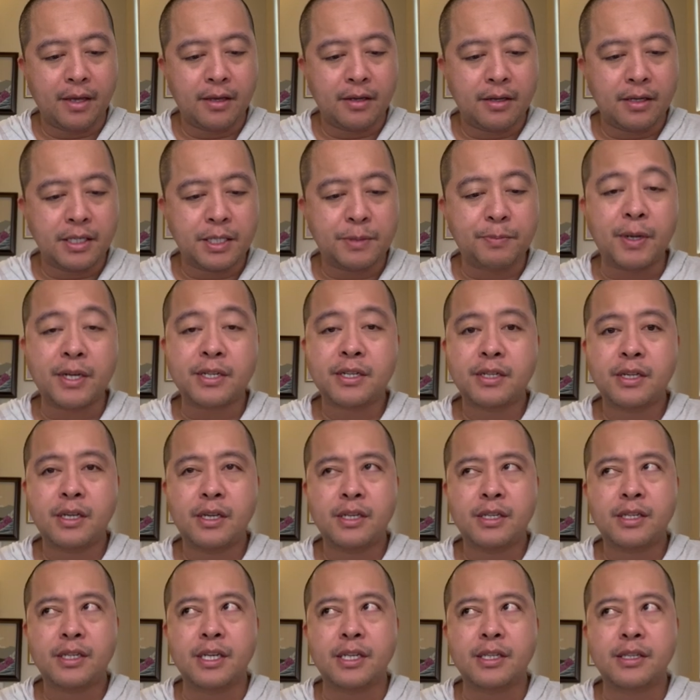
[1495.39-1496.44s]
Especially
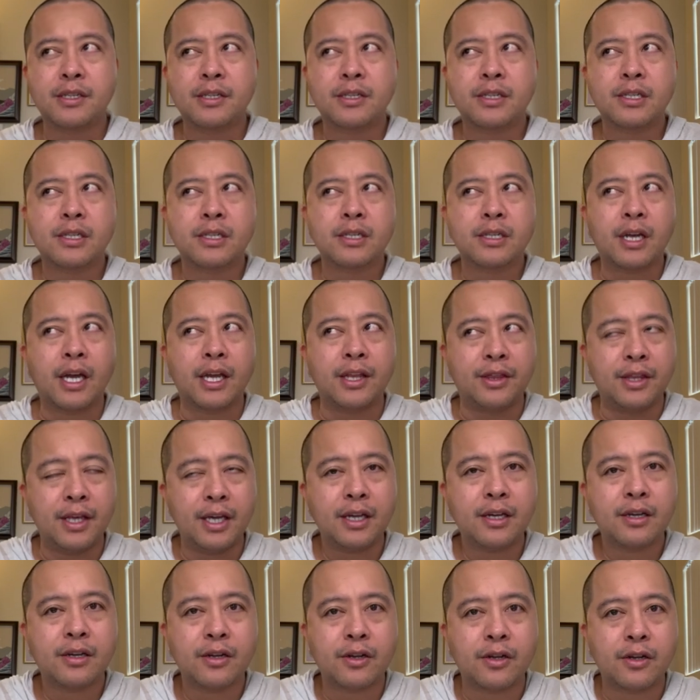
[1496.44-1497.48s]
since I
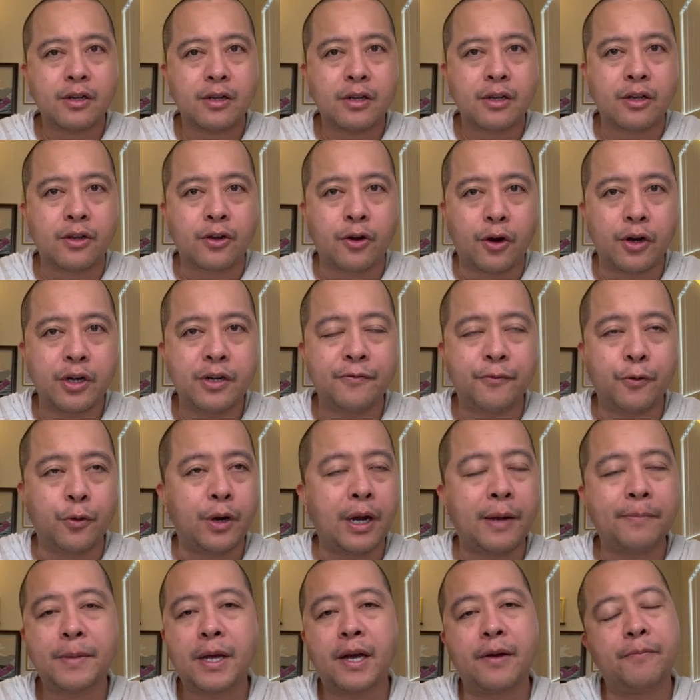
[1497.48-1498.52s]
think Gardevoir.
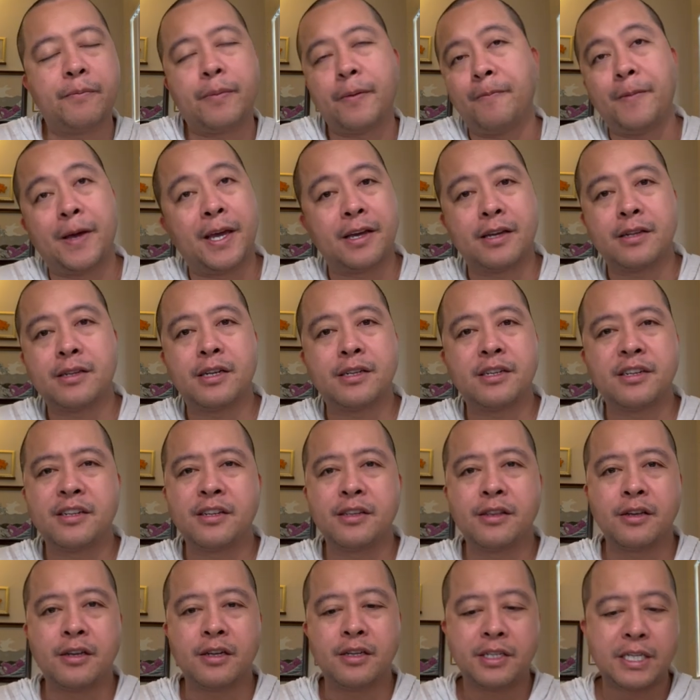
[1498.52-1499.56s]
I'm not paying attention to
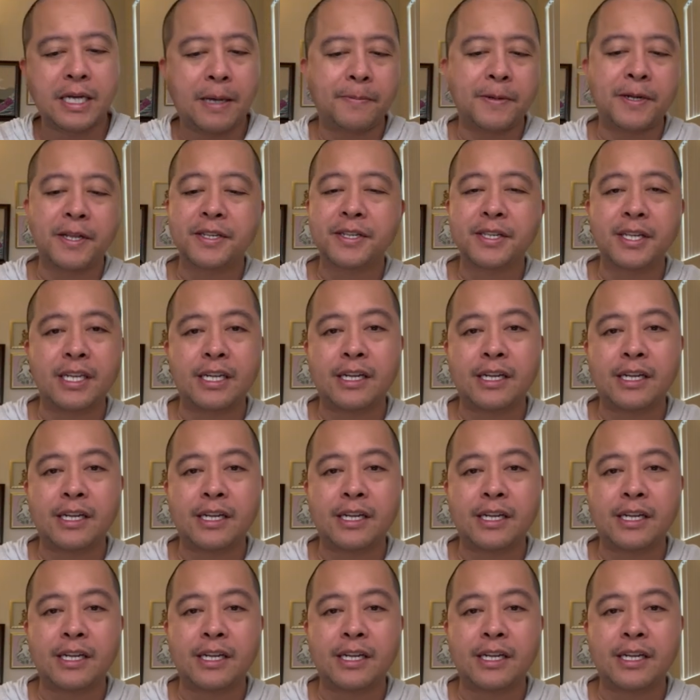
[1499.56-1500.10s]
the Japanese scene